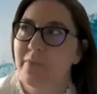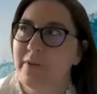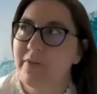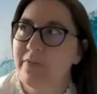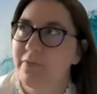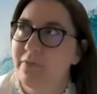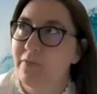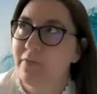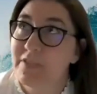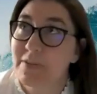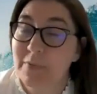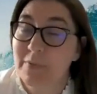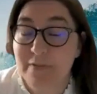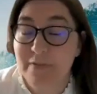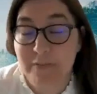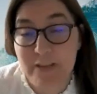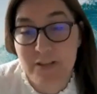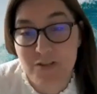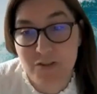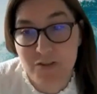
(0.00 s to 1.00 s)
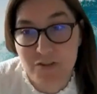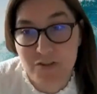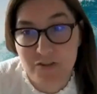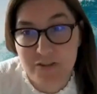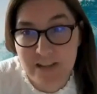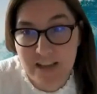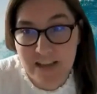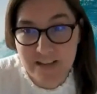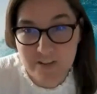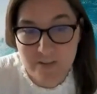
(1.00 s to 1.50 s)
we featured your
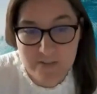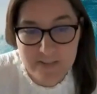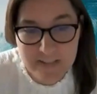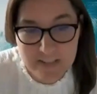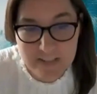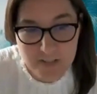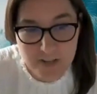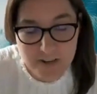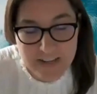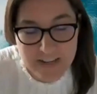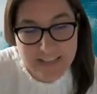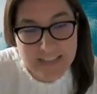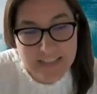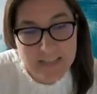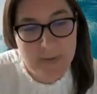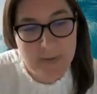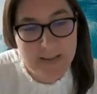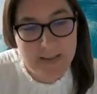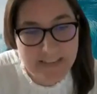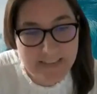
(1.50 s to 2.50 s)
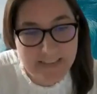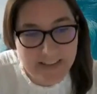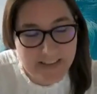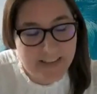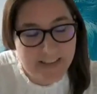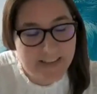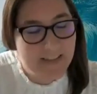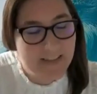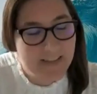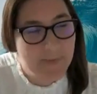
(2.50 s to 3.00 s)
diagnostic journey a little bit
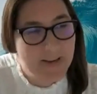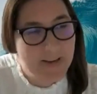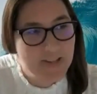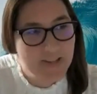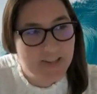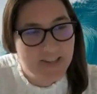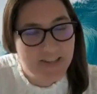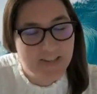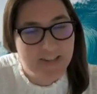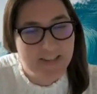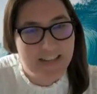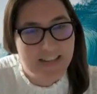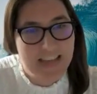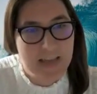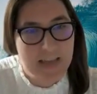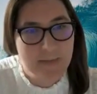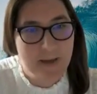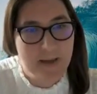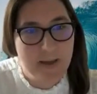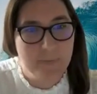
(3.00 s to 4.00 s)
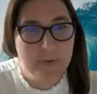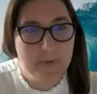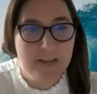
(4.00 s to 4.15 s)
in the special edition that came out,